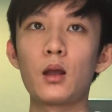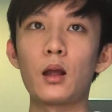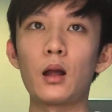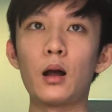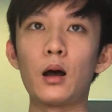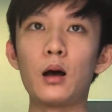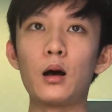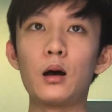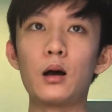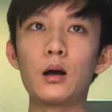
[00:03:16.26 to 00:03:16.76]

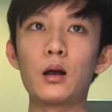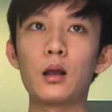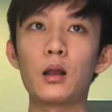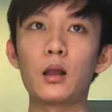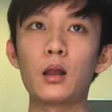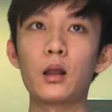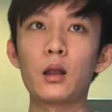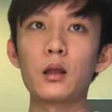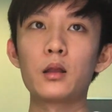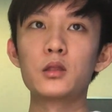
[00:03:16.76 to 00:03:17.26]

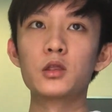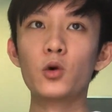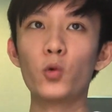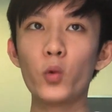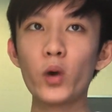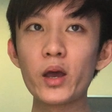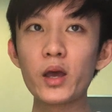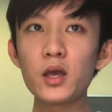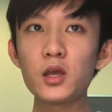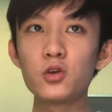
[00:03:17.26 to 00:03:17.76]
The
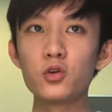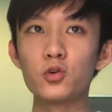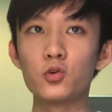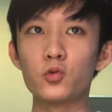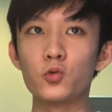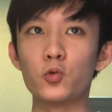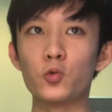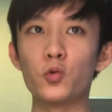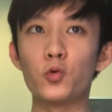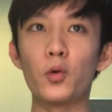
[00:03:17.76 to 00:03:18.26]
way
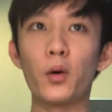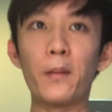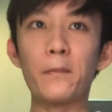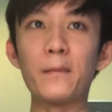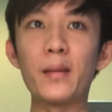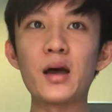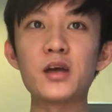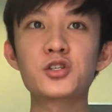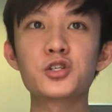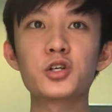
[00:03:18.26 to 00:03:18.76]
you
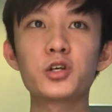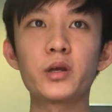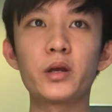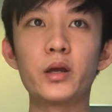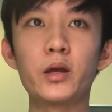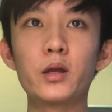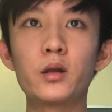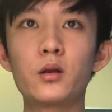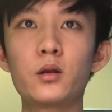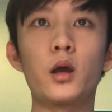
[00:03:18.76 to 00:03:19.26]
measure
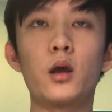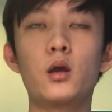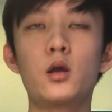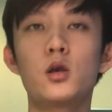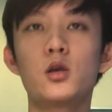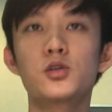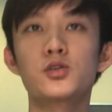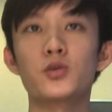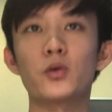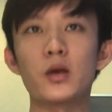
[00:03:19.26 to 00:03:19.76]
it,
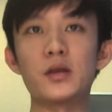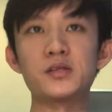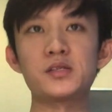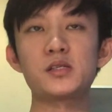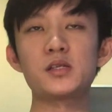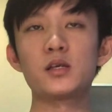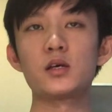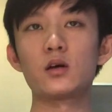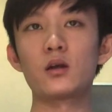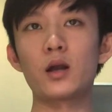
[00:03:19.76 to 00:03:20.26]
so you can
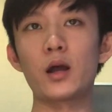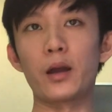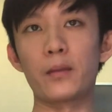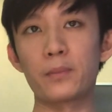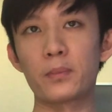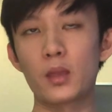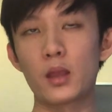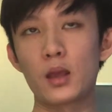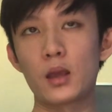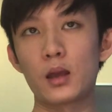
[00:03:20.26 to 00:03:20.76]
see here, right,
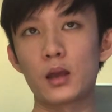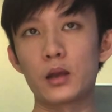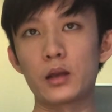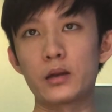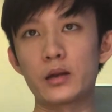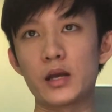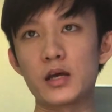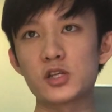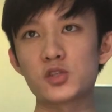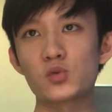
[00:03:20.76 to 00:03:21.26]

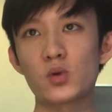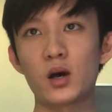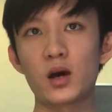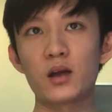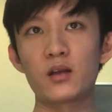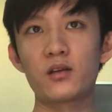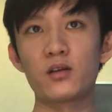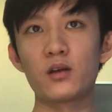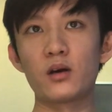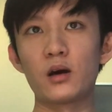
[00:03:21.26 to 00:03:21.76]
there's
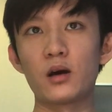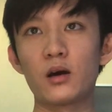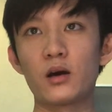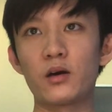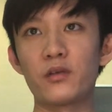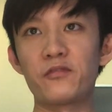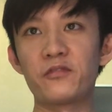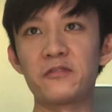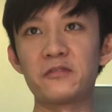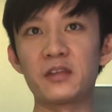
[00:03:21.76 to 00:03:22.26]
one
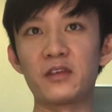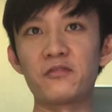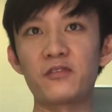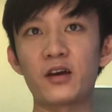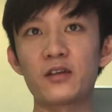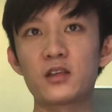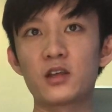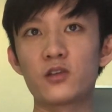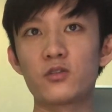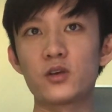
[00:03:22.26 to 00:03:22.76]

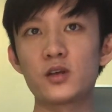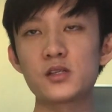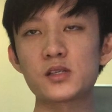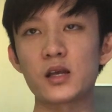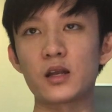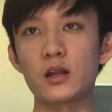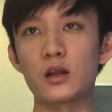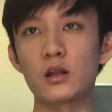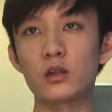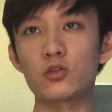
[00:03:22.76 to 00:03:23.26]
55 degrees
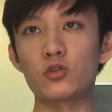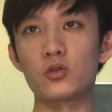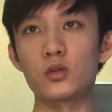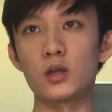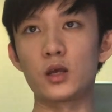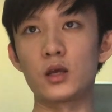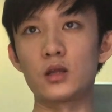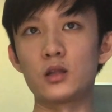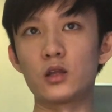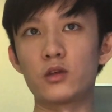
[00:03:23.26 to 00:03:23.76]
and
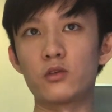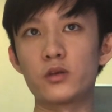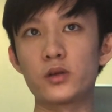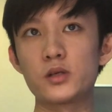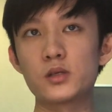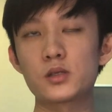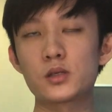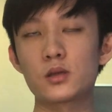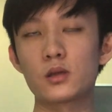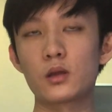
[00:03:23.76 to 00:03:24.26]
28
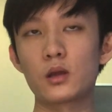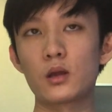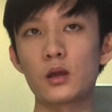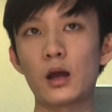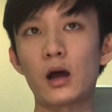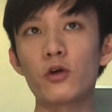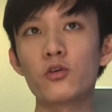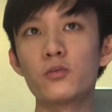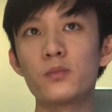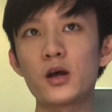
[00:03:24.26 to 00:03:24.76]
degrees.
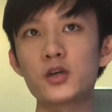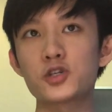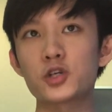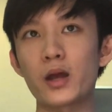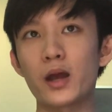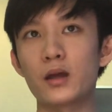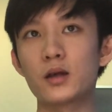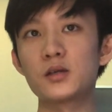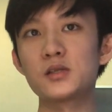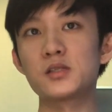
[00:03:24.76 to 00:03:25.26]
How you measure
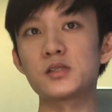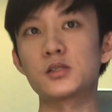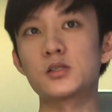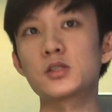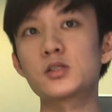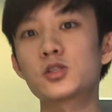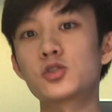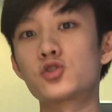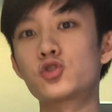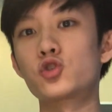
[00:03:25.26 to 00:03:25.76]
angles is
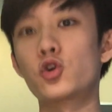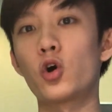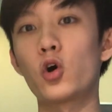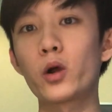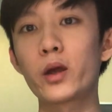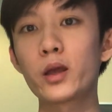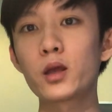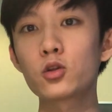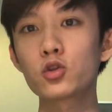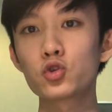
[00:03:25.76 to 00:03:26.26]
just
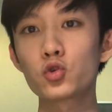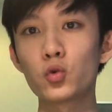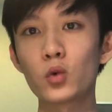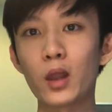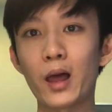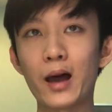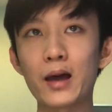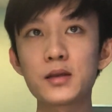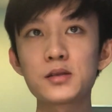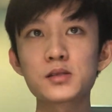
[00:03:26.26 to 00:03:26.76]
drawing two
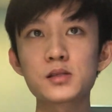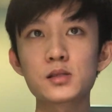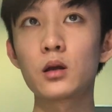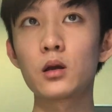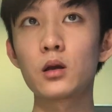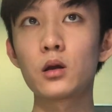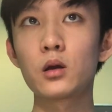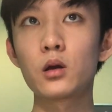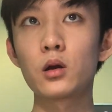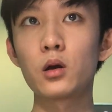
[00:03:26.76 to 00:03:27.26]
lines
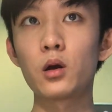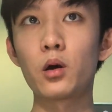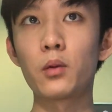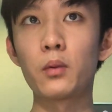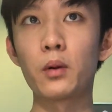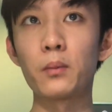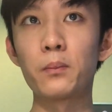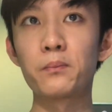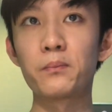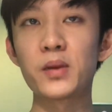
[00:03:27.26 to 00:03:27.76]

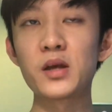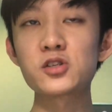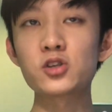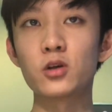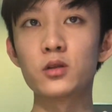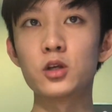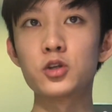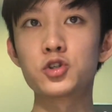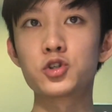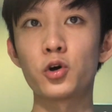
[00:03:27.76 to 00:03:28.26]
based
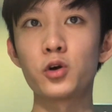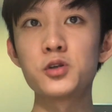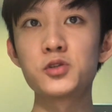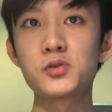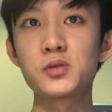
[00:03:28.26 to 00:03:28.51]
on the joints.